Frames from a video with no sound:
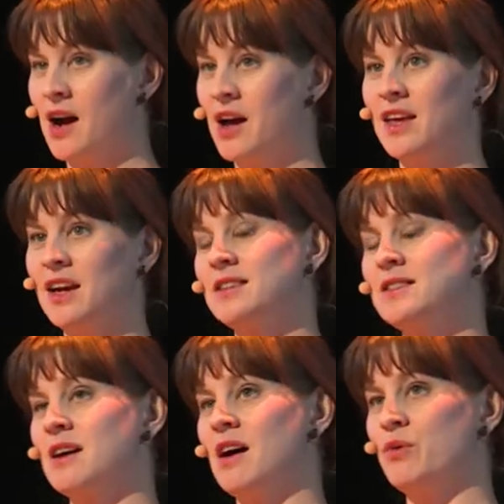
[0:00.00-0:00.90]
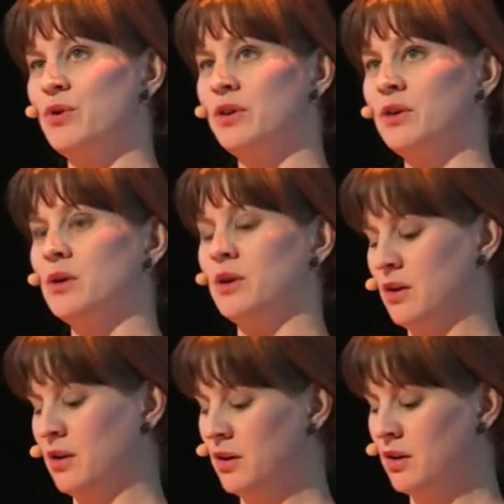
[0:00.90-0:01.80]
I think it's our
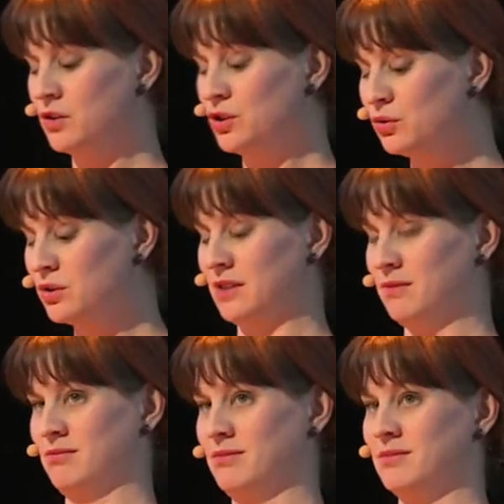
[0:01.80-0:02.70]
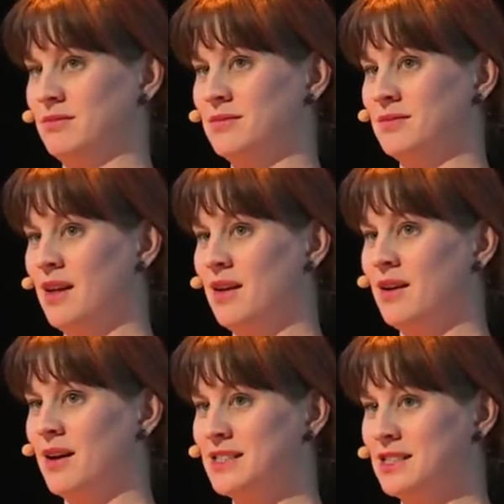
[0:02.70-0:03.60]
duty
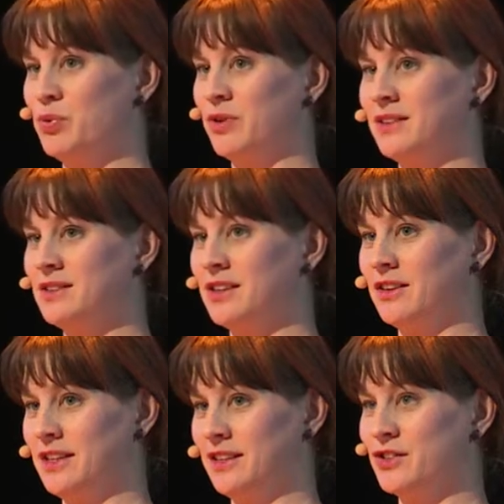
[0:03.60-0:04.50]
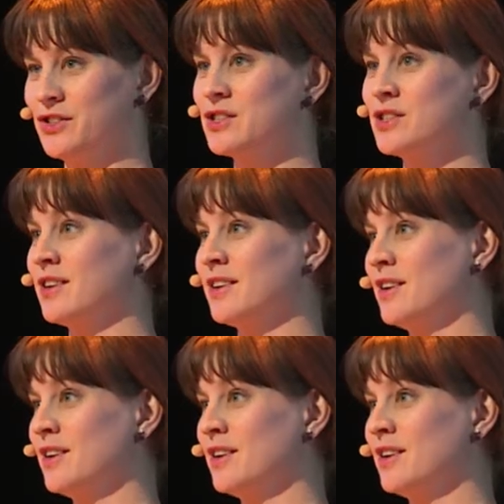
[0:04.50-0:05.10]
as the political leaders